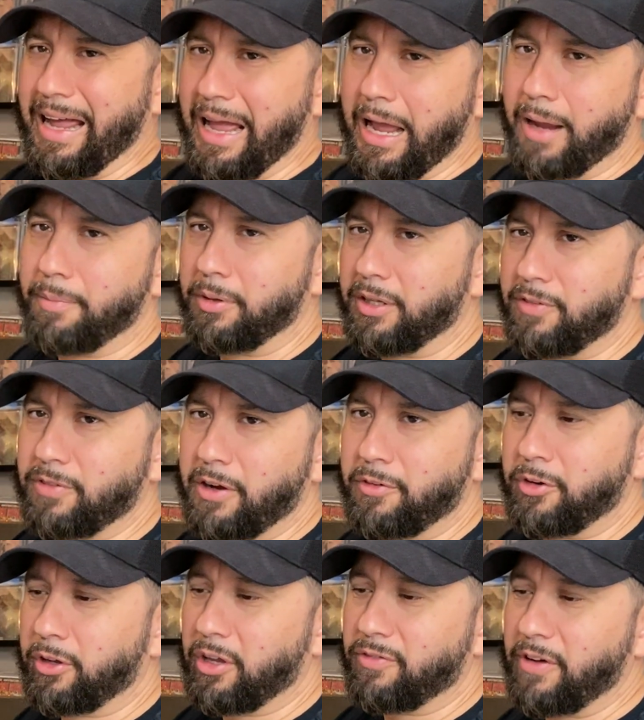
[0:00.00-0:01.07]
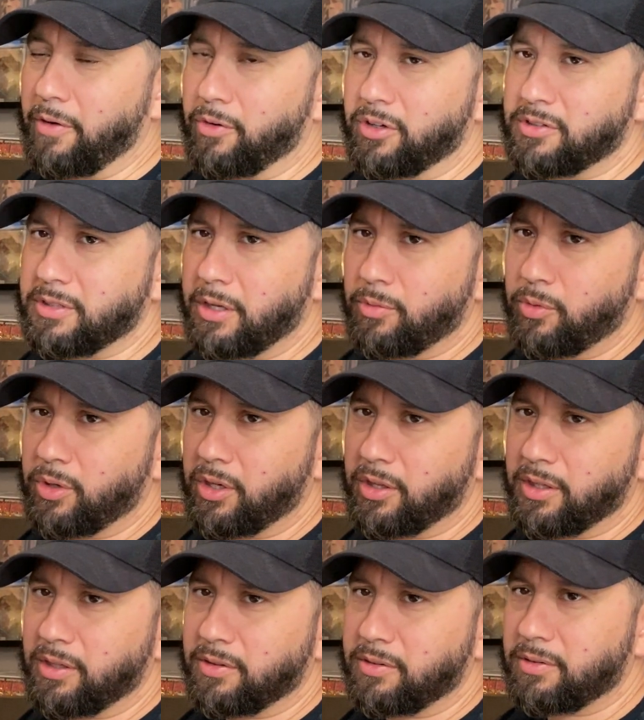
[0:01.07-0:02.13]
I believe if I would have sent one of
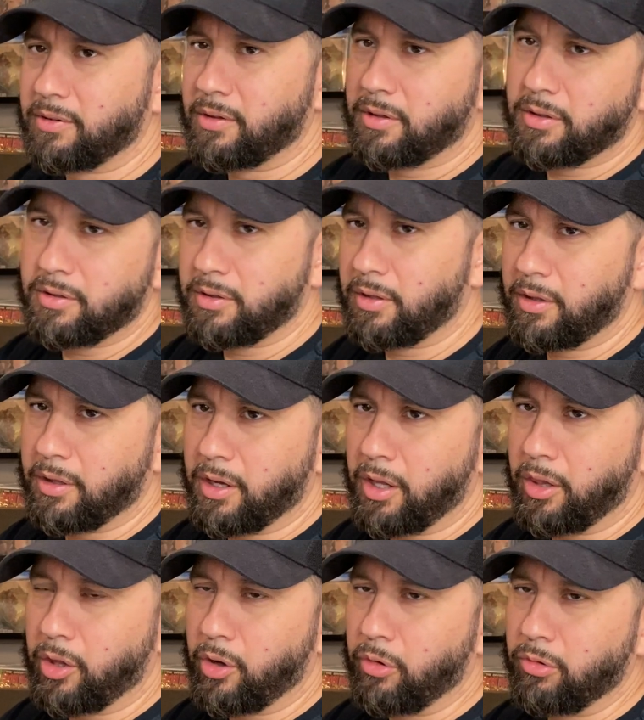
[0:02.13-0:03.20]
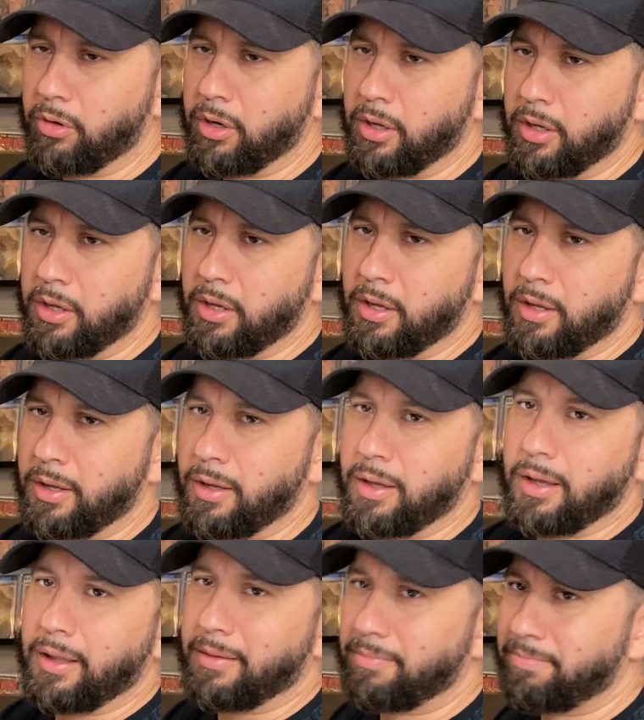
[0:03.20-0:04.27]
these alone,
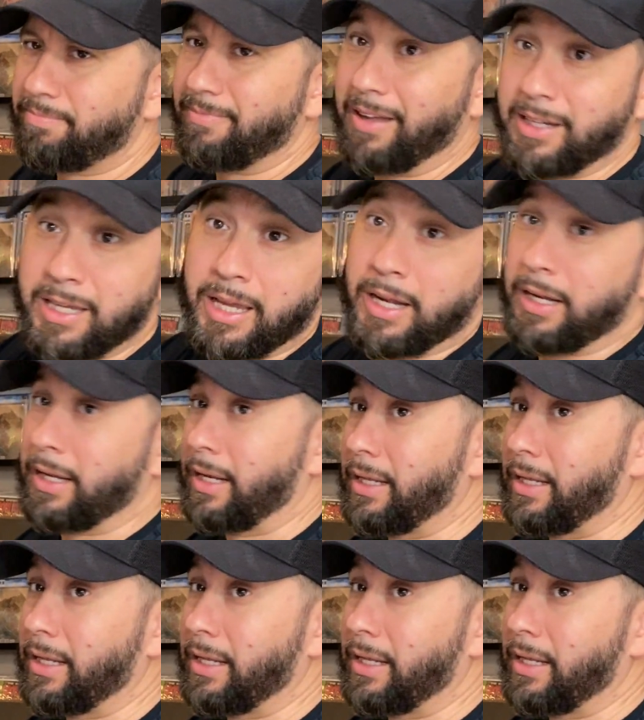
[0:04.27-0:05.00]
again,